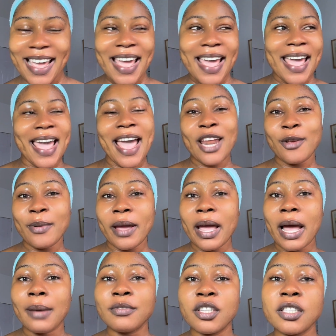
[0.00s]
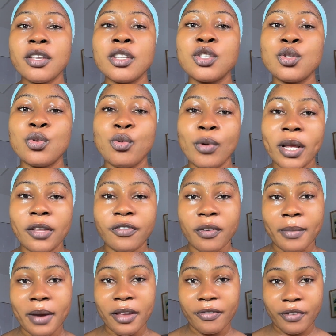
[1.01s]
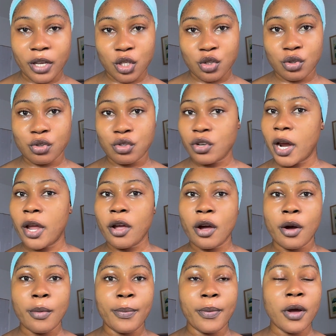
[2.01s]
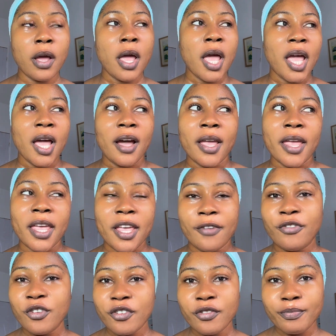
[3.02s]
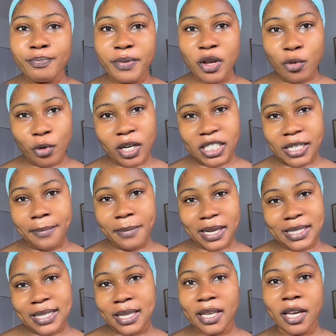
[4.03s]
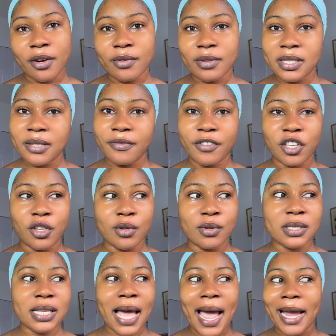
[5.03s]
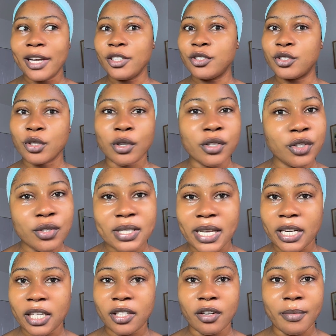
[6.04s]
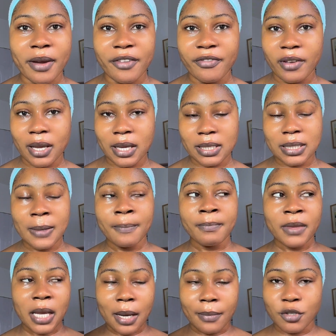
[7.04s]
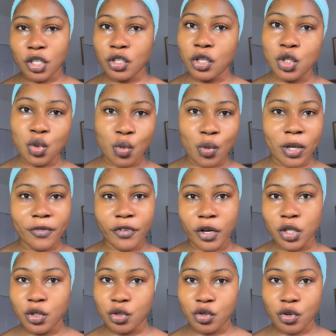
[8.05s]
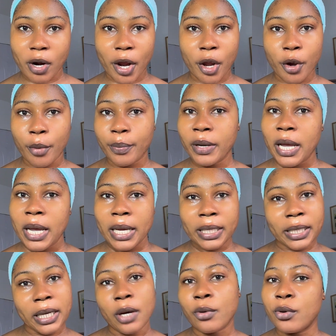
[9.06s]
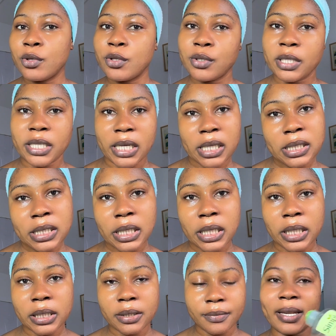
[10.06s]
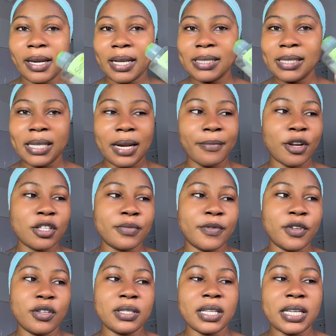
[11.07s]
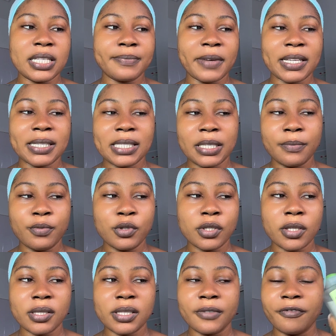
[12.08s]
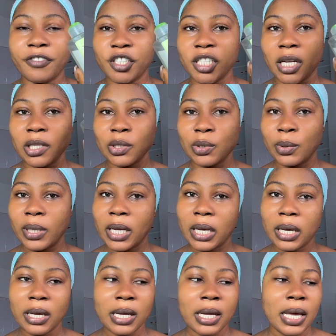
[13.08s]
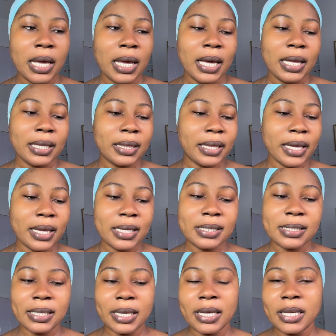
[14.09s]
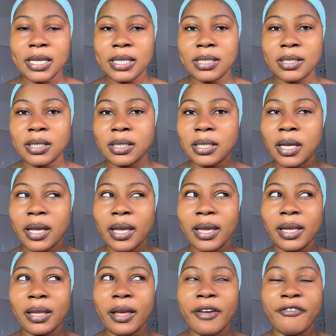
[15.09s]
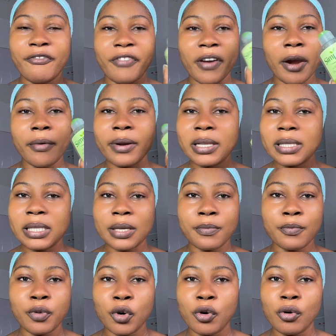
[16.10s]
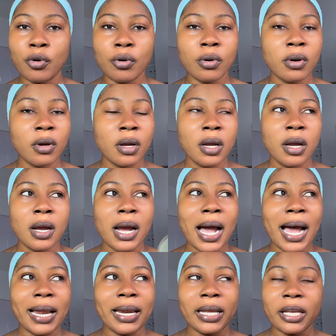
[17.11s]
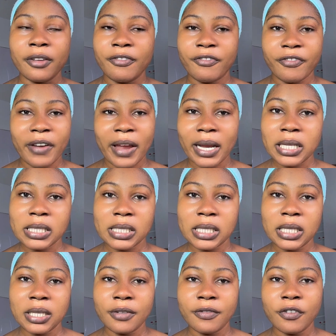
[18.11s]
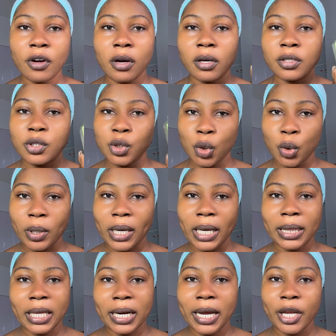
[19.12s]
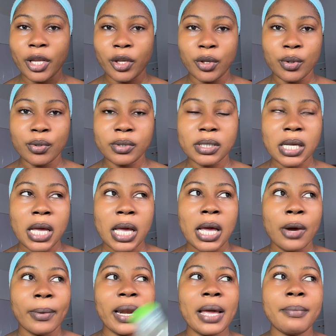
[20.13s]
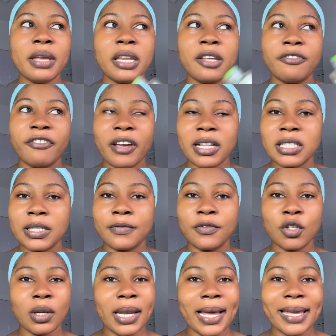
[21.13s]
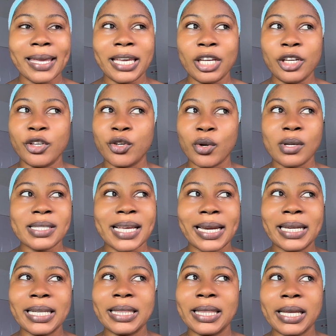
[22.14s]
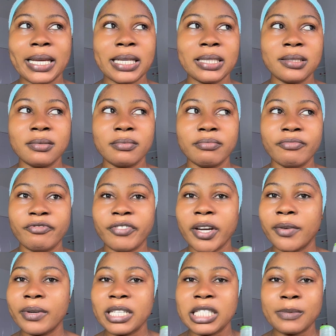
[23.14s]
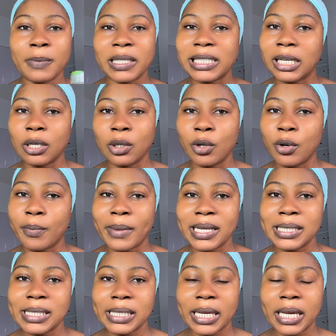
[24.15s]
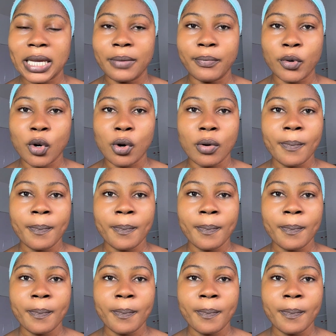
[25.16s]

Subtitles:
Anyway, I'm just going to wait for my face to dry up. If you've been watching my skincare routine videos, I don't use anything on my face. I'm just going to wait for it to dry up, then I'll go to the next thing. The next thing I'm going to be using is my Simple Satin Facial Toner. This is a very simple and effective toner that I use. When I mean effective, not like it does anything very spectacular on my skin, but